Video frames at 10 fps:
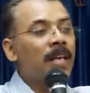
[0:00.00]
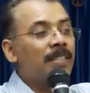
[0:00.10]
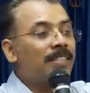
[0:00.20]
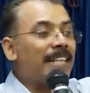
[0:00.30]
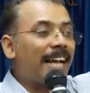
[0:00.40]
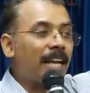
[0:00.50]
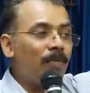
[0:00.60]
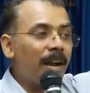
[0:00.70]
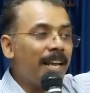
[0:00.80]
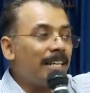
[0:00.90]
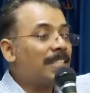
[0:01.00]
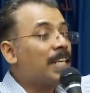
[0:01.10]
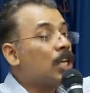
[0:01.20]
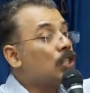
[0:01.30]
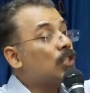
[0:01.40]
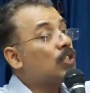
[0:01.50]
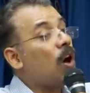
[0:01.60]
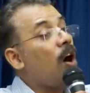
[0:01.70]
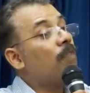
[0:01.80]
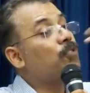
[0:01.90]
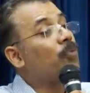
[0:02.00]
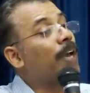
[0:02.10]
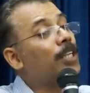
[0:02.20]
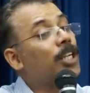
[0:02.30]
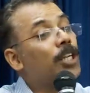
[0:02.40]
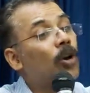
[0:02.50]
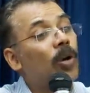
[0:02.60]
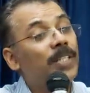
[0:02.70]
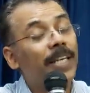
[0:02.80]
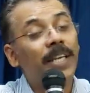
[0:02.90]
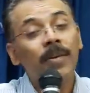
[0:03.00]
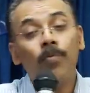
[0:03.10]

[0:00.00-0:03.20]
Second one is software technology.